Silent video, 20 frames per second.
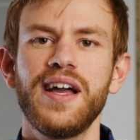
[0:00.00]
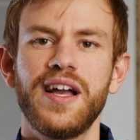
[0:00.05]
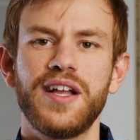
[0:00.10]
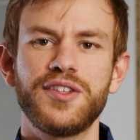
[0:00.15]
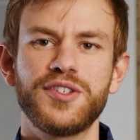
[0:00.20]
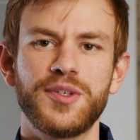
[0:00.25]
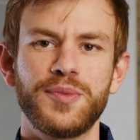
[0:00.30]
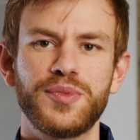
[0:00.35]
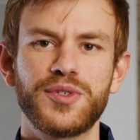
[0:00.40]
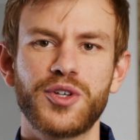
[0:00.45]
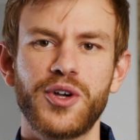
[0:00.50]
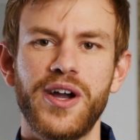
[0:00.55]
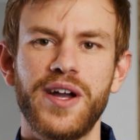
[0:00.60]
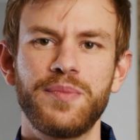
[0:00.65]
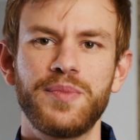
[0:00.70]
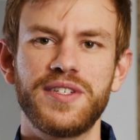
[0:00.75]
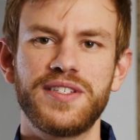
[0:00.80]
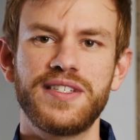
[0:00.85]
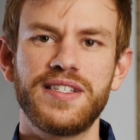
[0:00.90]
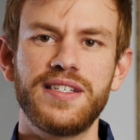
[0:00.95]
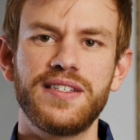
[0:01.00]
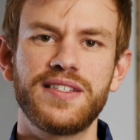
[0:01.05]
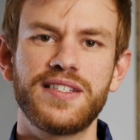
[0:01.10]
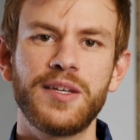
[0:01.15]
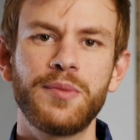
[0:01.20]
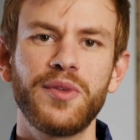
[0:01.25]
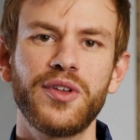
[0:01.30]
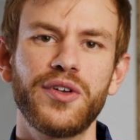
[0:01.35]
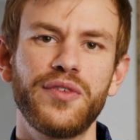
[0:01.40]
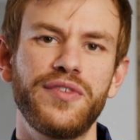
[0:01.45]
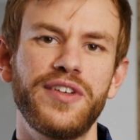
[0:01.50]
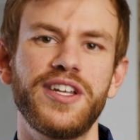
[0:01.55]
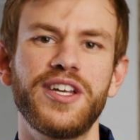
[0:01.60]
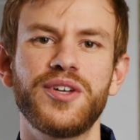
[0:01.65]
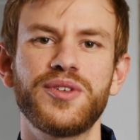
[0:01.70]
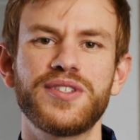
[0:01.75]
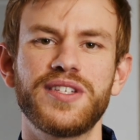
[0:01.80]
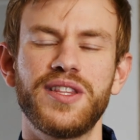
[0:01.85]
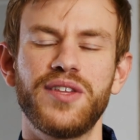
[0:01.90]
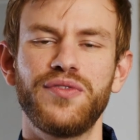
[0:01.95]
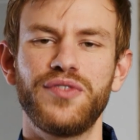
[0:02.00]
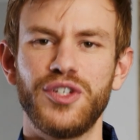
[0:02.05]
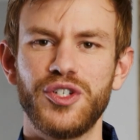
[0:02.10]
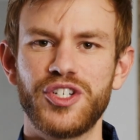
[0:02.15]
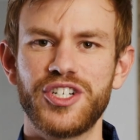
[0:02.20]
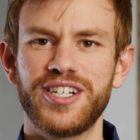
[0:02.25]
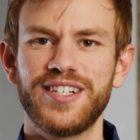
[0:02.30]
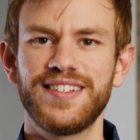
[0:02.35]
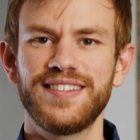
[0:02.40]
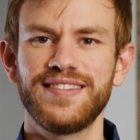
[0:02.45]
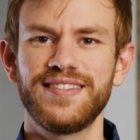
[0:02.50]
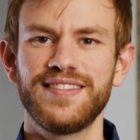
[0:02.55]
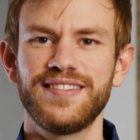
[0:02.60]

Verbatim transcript: and subscribe to see similar videos in the future.